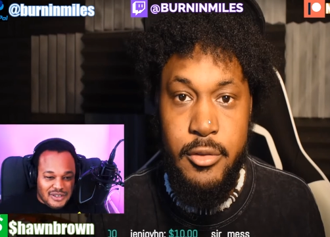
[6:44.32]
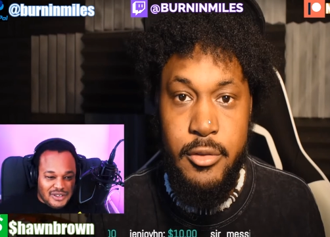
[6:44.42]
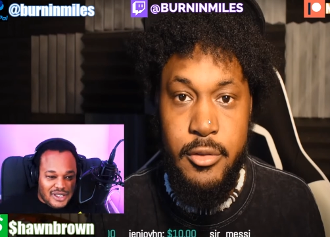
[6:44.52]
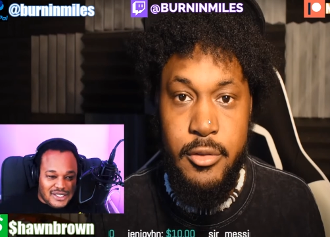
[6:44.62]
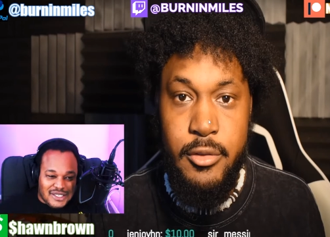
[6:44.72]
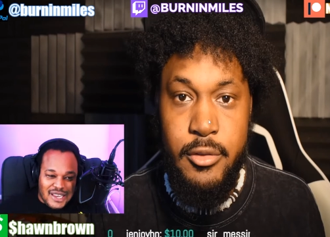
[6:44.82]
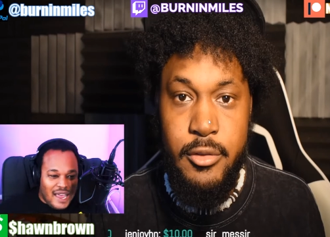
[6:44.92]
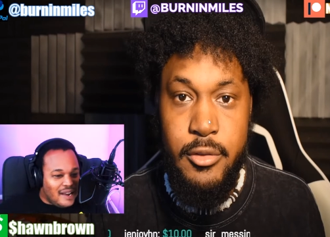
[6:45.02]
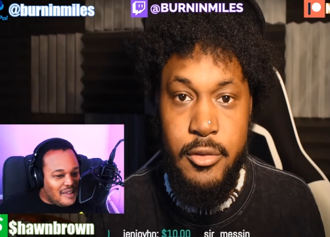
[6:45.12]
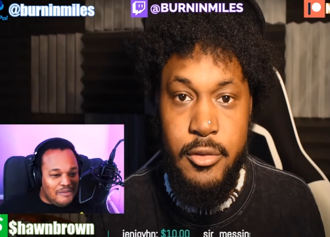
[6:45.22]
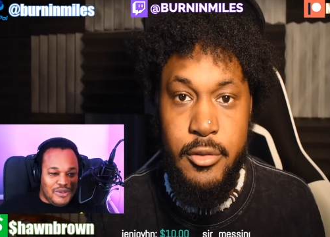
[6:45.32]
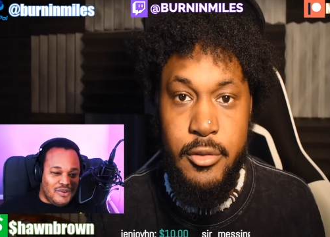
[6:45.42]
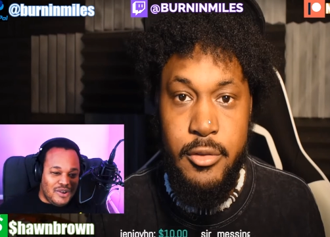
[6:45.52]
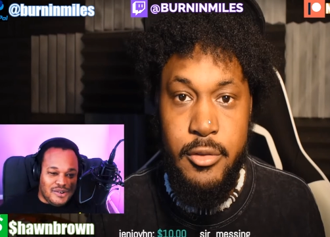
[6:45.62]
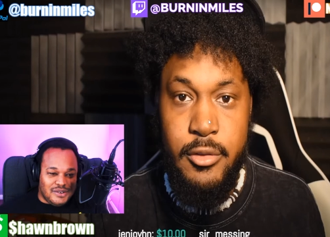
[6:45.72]
Speaker 1: It's not a
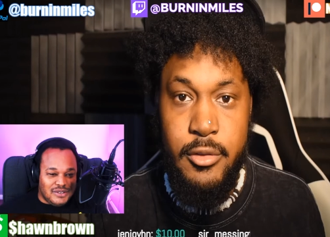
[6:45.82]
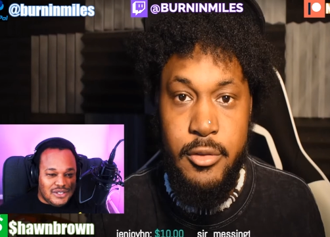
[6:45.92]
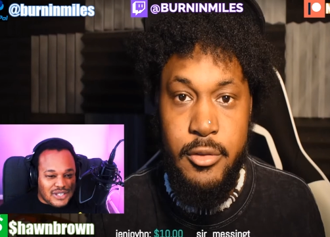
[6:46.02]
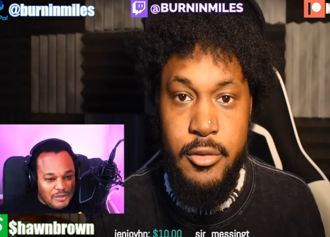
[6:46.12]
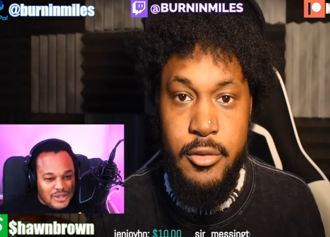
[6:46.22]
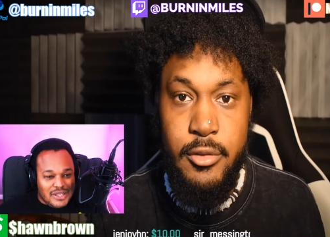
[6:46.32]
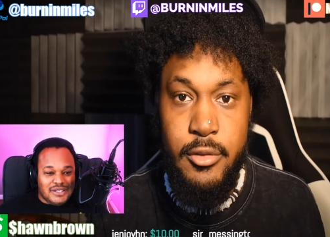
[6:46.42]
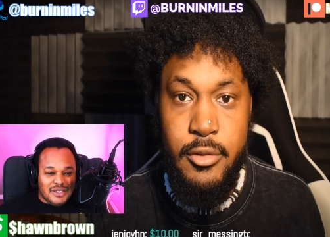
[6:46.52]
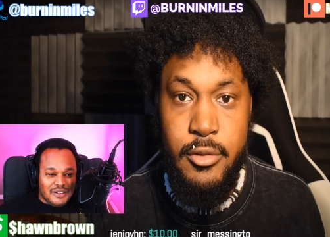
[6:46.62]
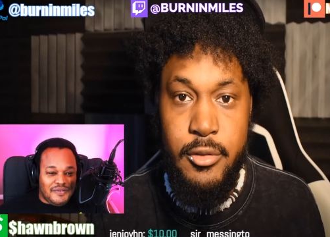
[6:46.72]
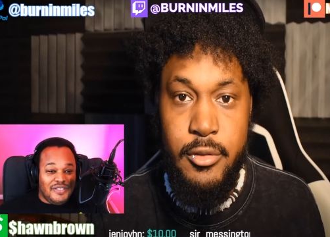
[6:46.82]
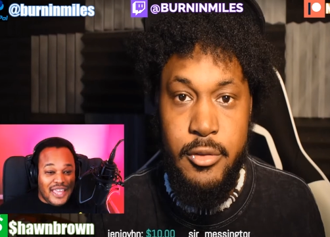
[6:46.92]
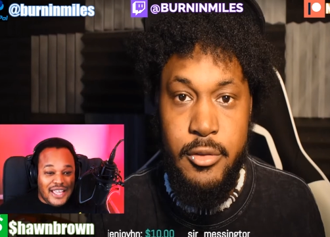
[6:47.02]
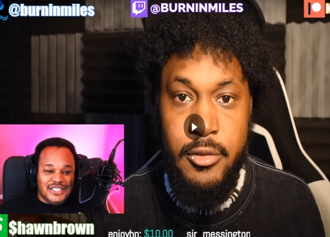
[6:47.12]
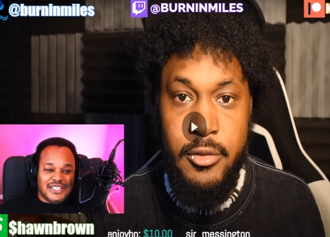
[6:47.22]
computer. Some of the stuff
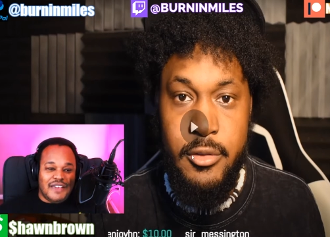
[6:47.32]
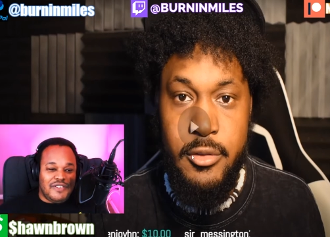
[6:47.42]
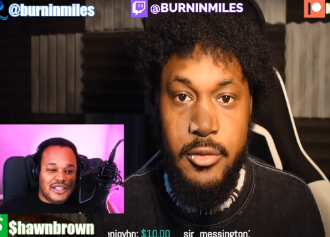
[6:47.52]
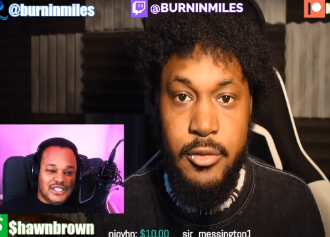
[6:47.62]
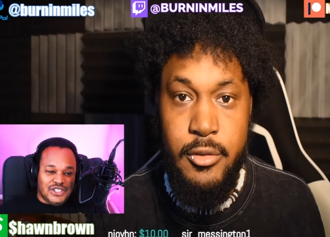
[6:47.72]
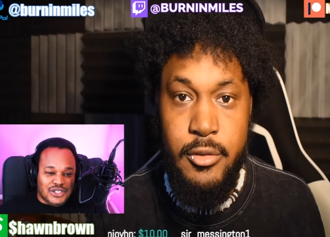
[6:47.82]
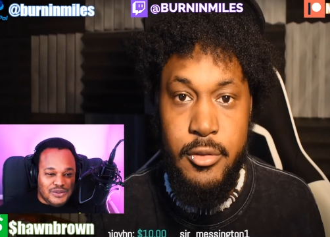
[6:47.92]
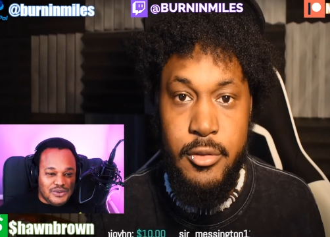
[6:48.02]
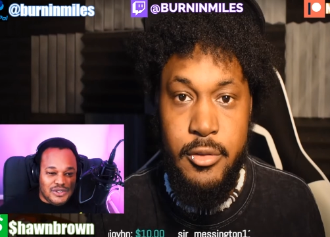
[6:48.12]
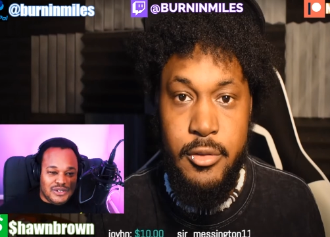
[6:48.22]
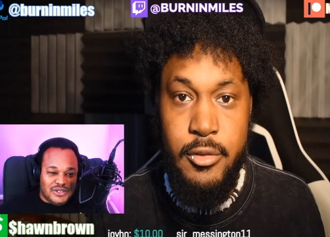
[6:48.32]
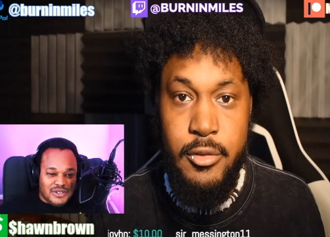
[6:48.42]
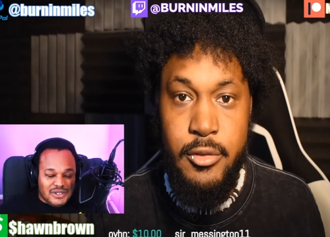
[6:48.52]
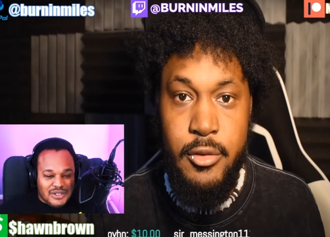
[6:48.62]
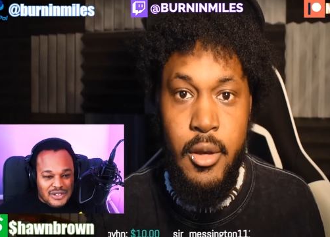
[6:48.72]
they definitely choose.
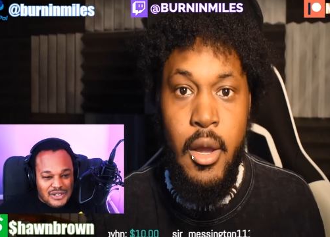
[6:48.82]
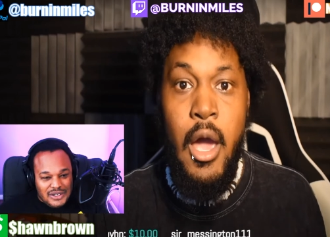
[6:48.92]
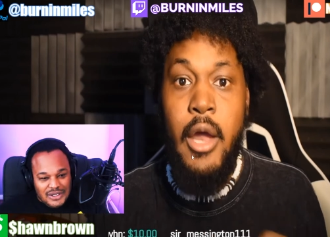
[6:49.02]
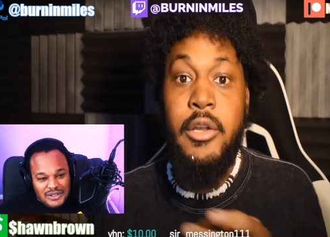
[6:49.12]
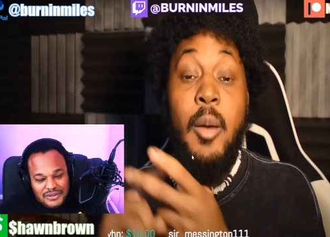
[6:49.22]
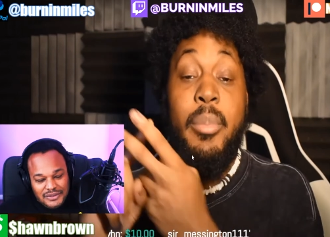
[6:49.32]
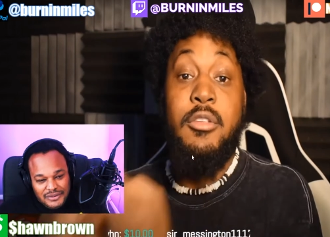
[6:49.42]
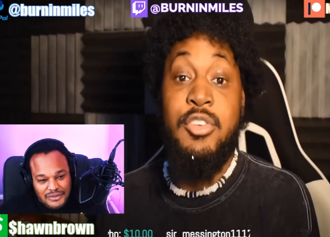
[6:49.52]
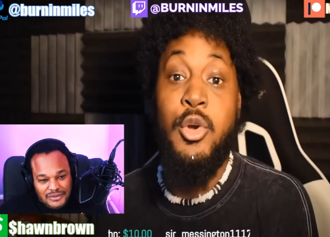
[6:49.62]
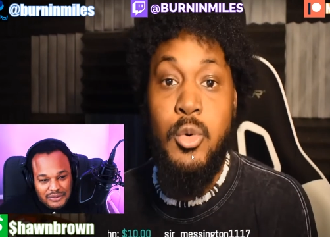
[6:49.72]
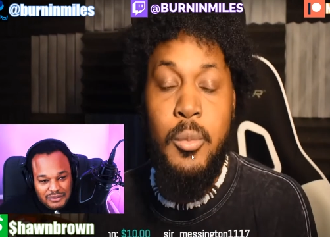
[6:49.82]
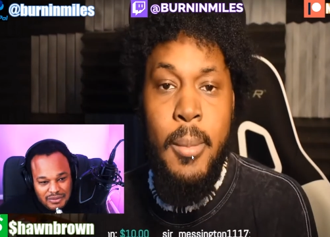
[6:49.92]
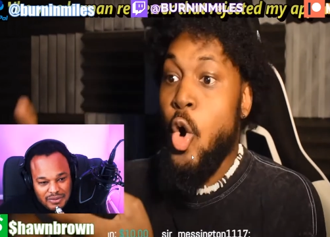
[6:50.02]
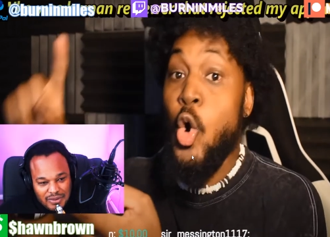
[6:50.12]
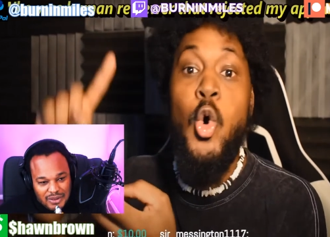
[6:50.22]
Number two,
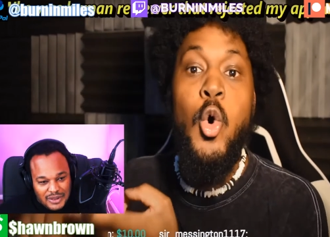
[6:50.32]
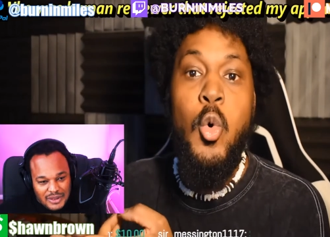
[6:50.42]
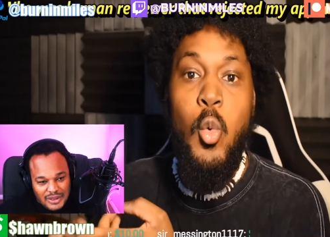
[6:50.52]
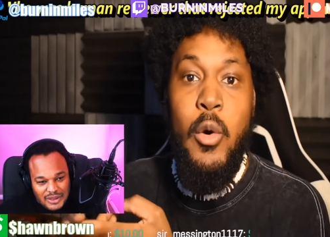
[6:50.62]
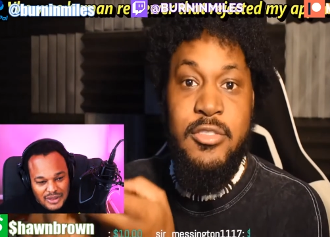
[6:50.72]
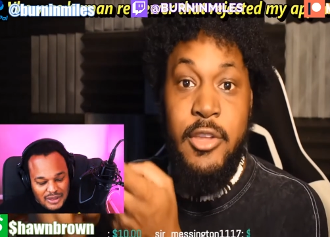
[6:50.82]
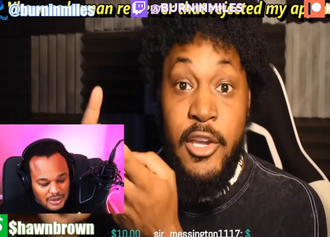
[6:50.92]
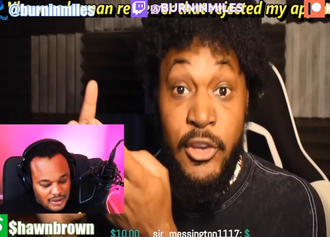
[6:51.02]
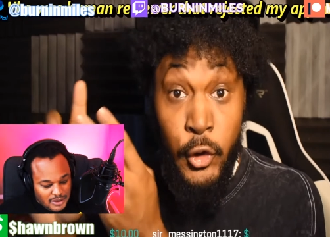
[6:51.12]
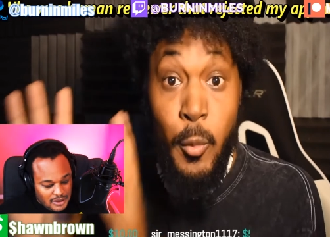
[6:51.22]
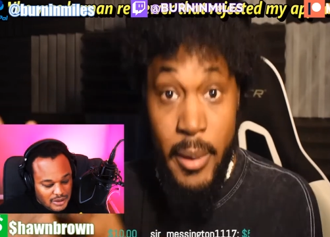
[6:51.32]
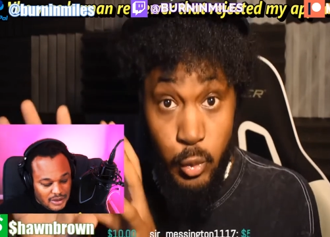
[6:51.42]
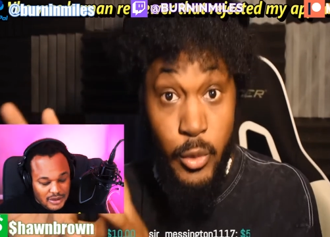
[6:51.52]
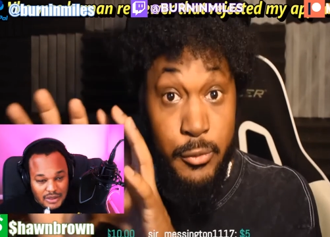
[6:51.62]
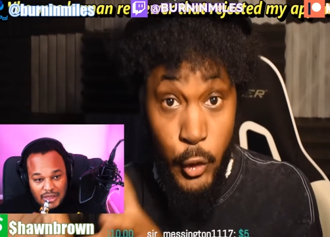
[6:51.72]
Speaker 2: who was the
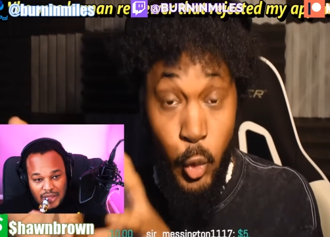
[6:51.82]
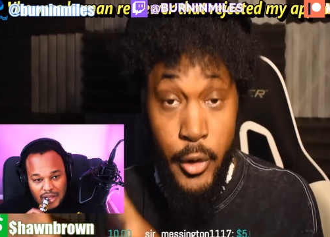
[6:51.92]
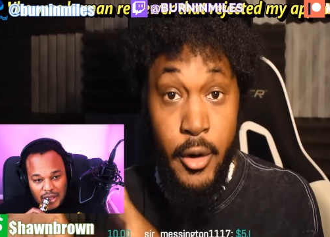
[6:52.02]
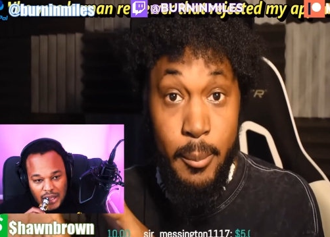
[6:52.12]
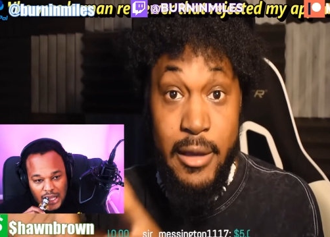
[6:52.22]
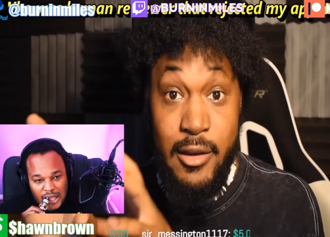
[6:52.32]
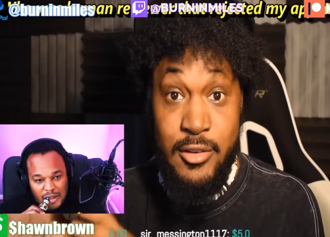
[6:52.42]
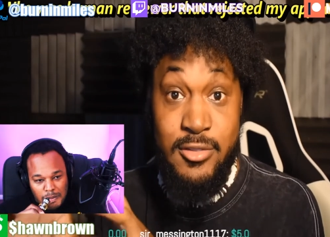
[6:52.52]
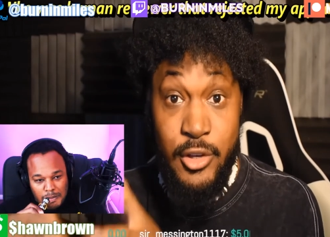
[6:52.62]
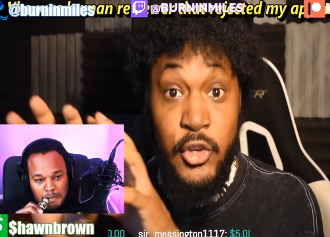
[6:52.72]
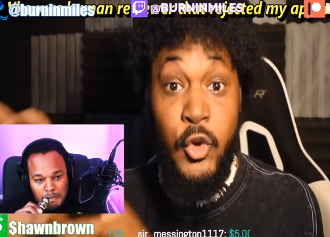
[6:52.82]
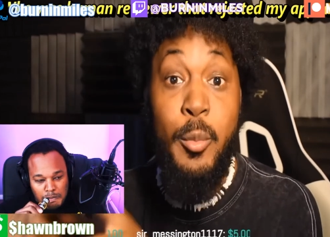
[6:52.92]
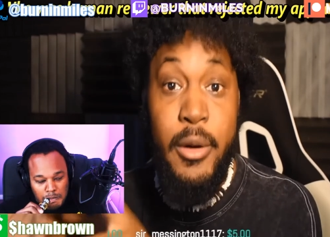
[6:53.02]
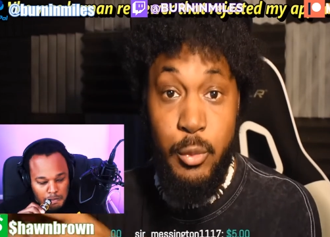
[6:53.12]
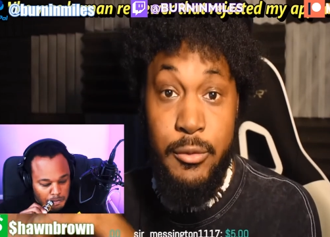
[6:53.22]
human reviewer? Because it's a
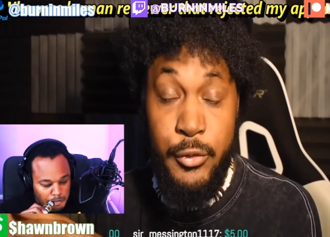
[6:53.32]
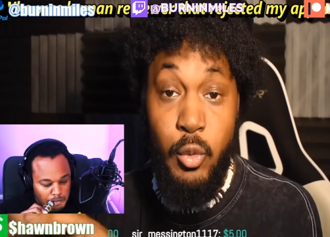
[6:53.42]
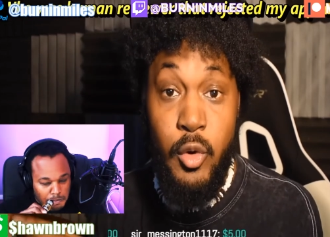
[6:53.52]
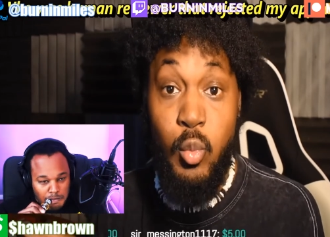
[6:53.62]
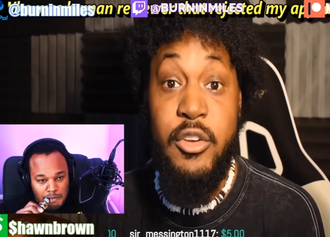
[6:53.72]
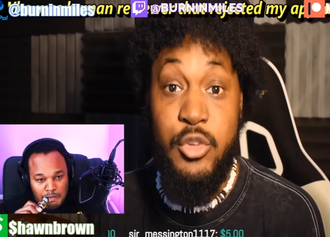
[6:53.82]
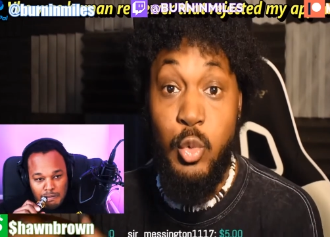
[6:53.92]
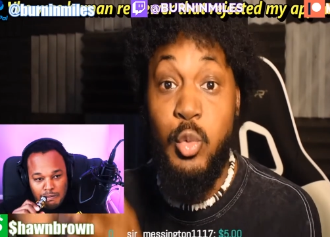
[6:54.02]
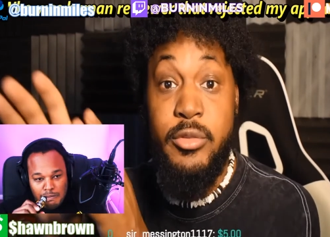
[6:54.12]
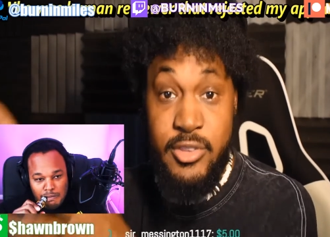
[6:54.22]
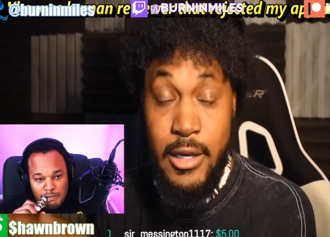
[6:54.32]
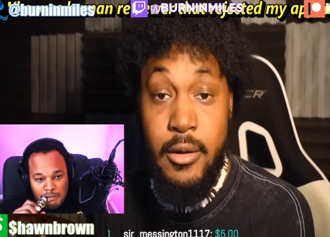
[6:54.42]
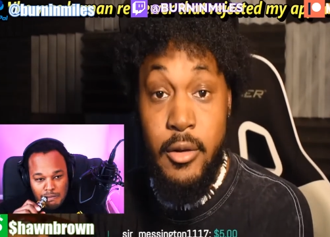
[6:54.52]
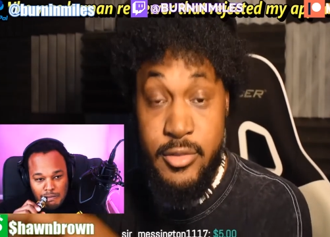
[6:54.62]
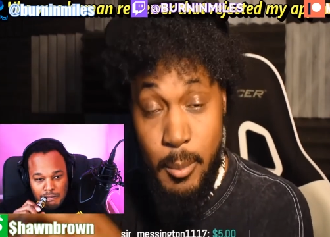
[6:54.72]
human reviewer once you send
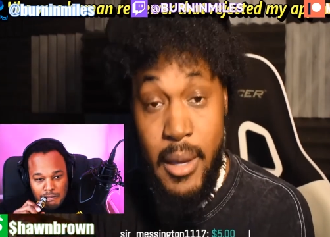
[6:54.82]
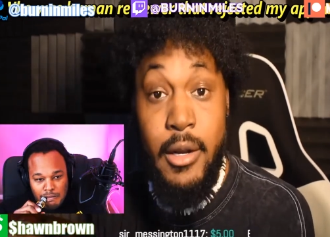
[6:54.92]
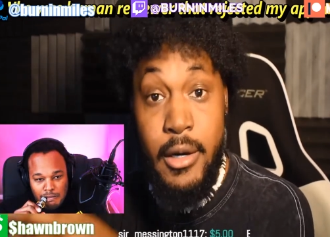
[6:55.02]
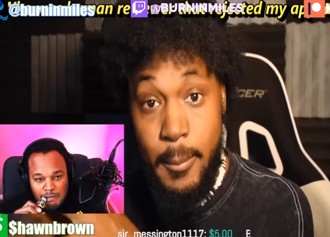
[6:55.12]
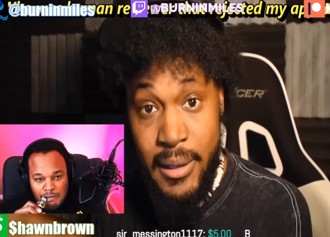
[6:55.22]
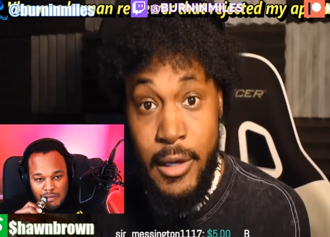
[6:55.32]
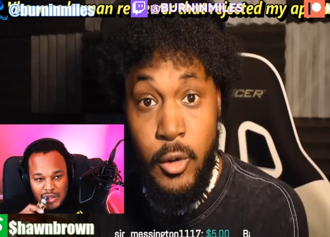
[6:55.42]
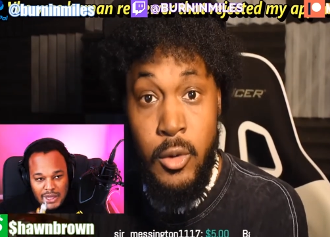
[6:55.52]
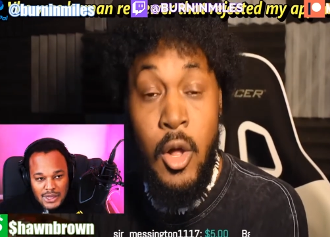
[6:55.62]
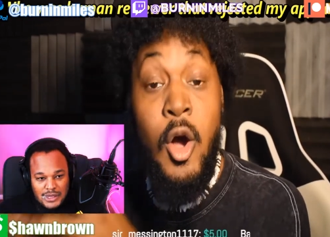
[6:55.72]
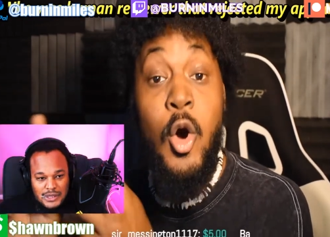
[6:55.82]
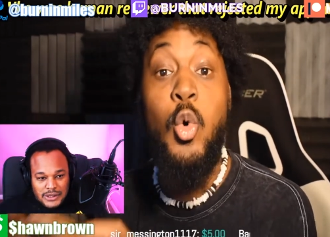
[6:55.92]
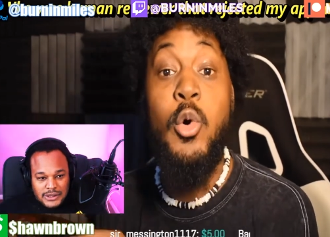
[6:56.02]
submit an appeal. Who